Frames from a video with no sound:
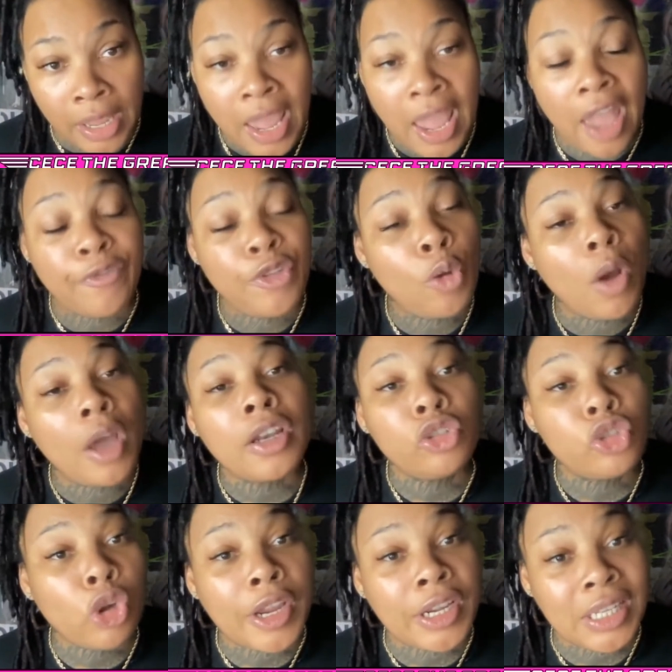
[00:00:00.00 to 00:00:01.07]
If you want to
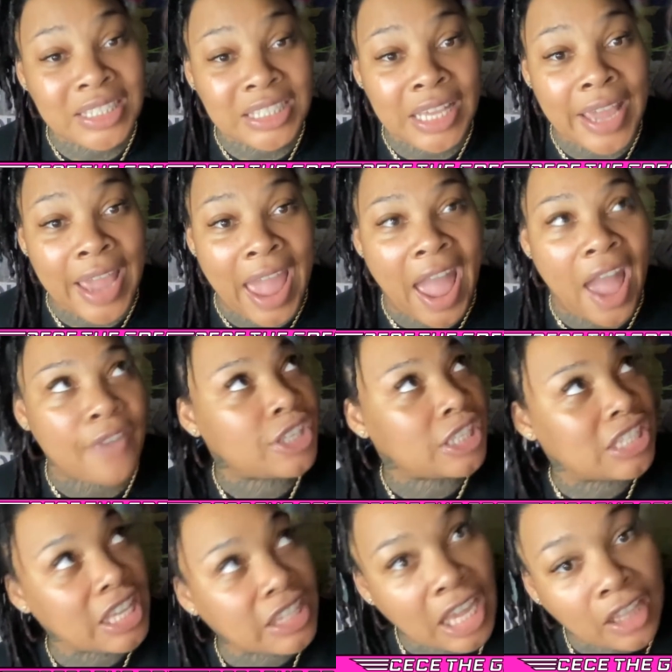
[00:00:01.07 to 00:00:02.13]
join the C-Hive, just
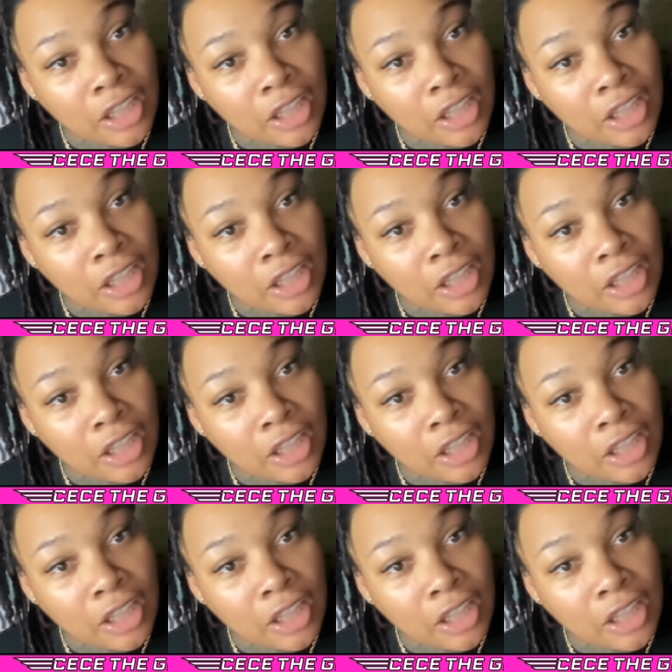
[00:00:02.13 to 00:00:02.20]
hit